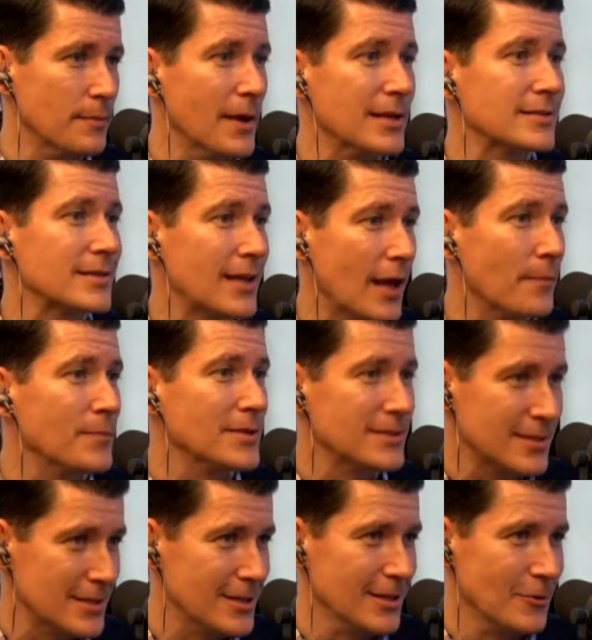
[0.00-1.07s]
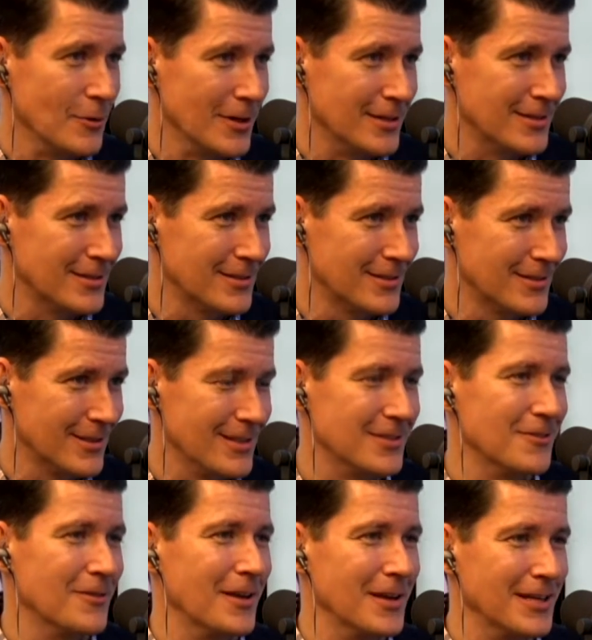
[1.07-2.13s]
that's the best kept secret.
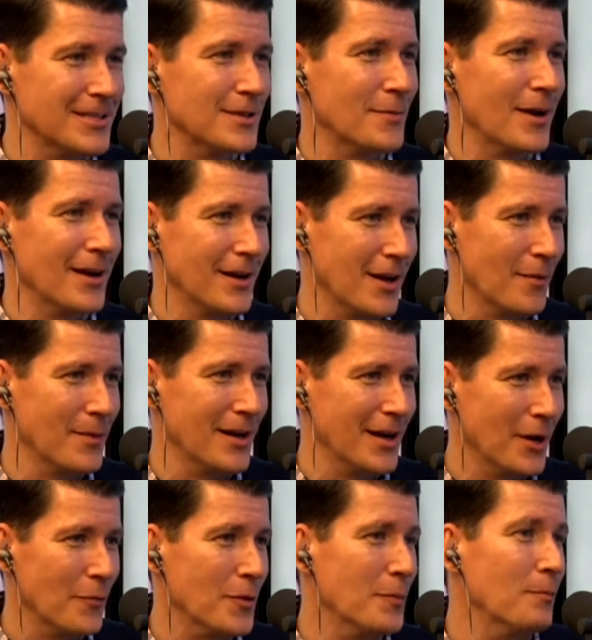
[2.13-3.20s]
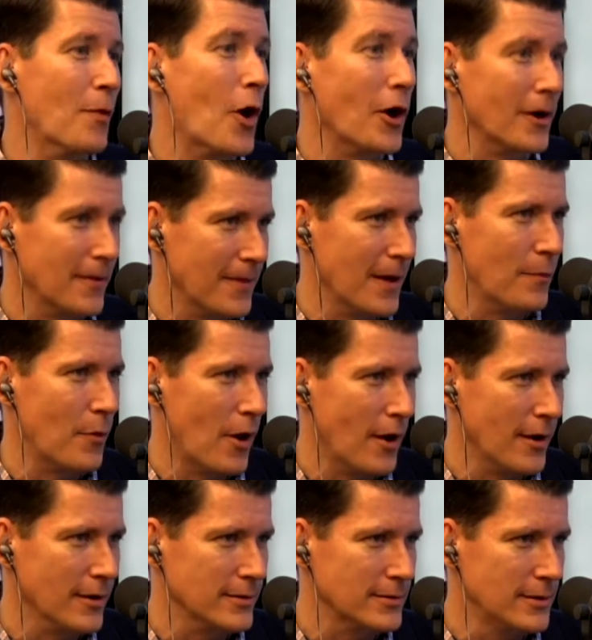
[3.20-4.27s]
And so they need somebody to come in and help them market that
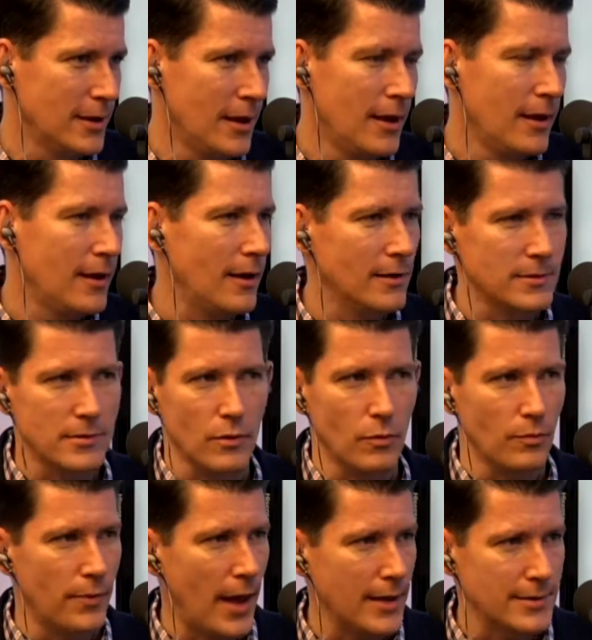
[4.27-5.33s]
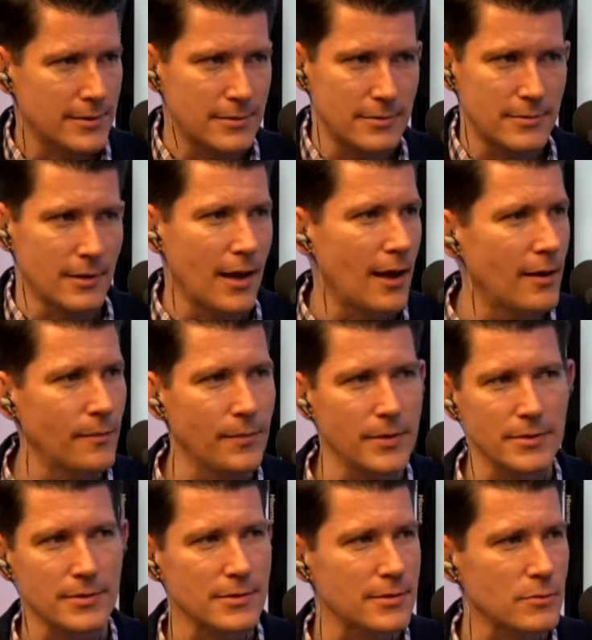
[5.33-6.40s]
product. And so that's the kind
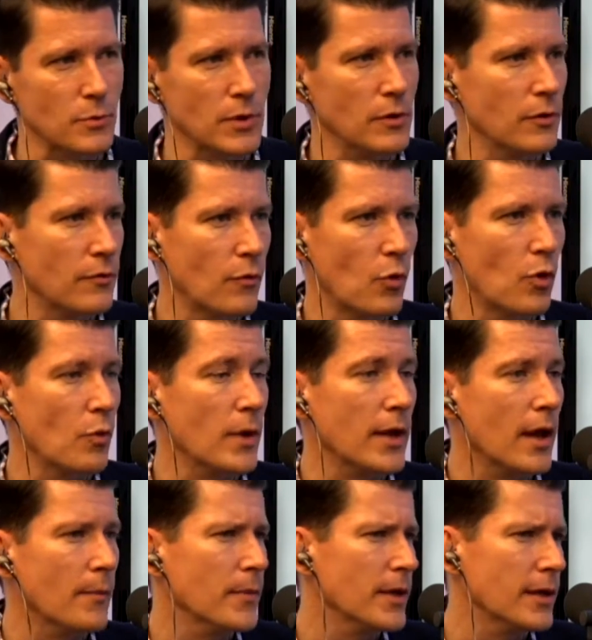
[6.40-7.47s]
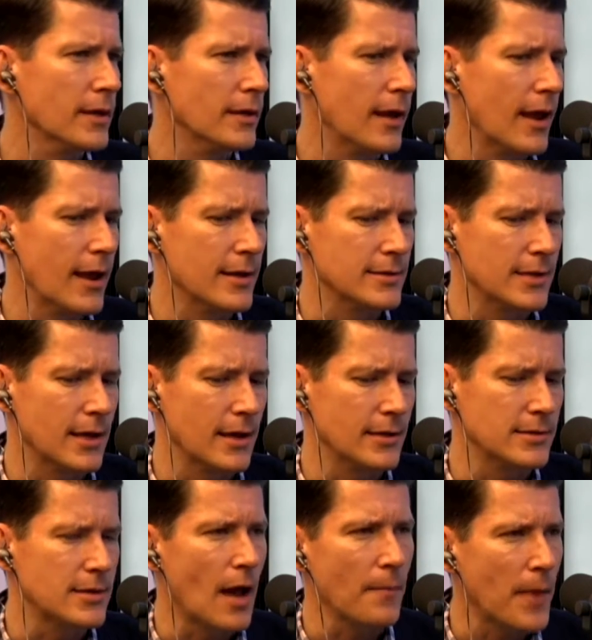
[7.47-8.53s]
of businesses we look for. We come in as
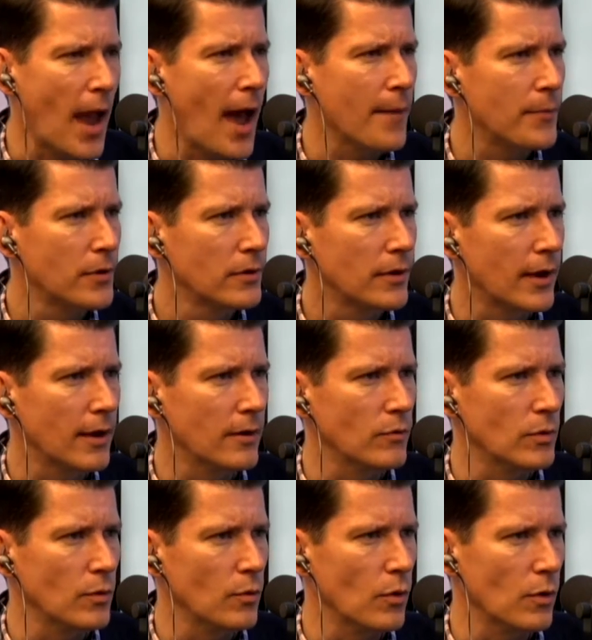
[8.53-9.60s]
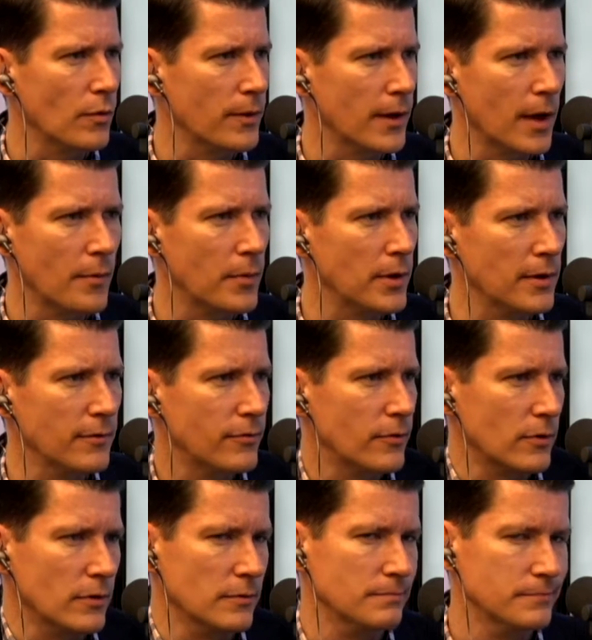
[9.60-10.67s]
a stopgap and we work with a company
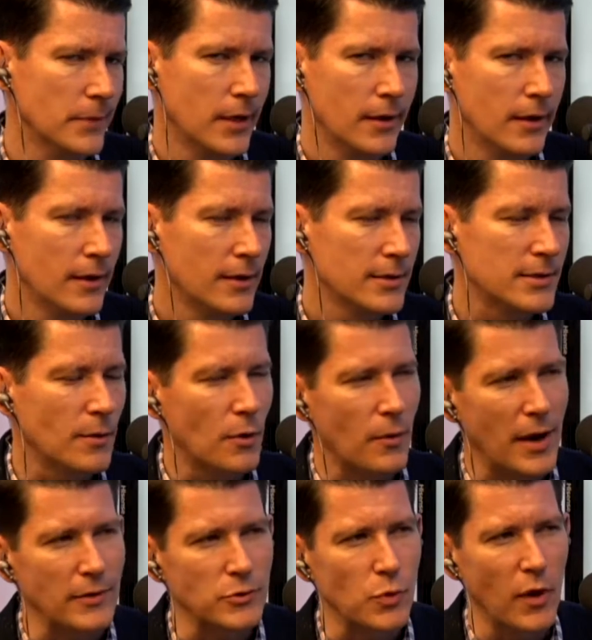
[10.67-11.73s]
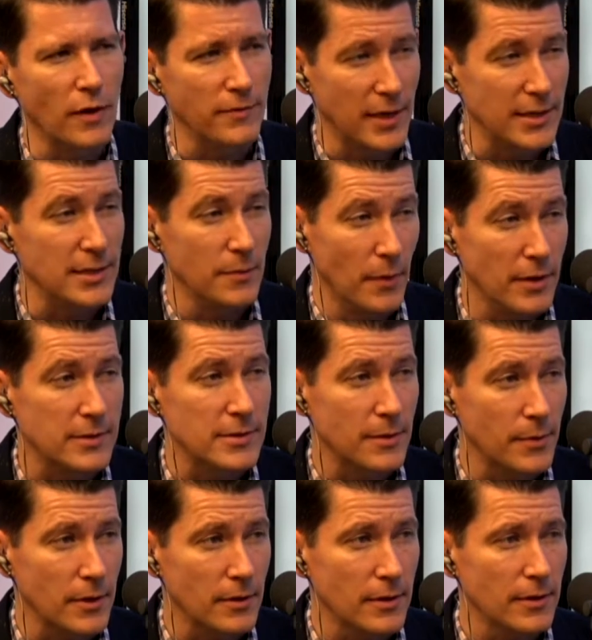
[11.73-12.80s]
for somewhere around 12 to 18 months
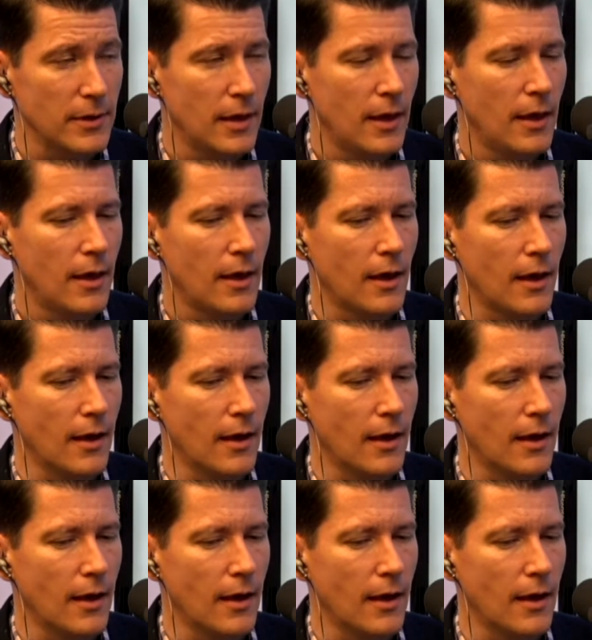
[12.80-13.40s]
typically,